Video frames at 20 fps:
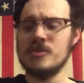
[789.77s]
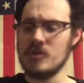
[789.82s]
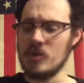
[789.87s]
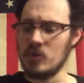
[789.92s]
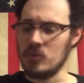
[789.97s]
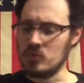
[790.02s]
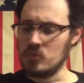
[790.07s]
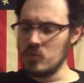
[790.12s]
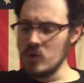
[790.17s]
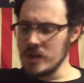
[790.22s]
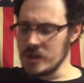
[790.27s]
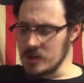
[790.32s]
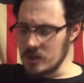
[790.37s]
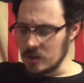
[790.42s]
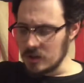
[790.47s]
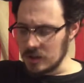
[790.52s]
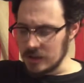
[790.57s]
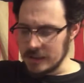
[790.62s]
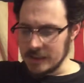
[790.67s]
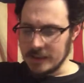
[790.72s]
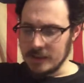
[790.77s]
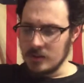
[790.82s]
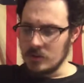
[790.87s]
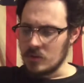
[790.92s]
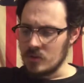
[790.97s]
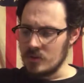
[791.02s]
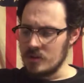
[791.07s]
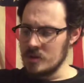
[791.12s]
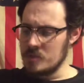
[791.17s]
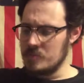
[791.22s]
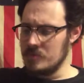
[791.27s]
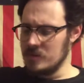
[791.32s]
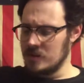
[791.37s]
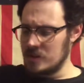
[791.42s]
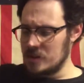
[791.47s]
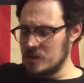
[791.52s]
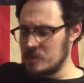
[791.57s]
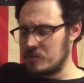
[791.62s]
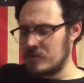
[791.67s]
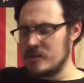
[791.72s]

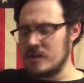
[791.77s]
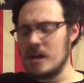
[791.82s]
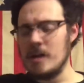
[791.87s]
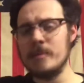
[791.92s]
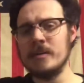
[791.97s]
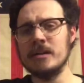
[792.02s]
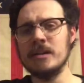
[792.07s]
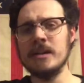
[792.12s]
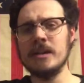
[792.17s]
predominantly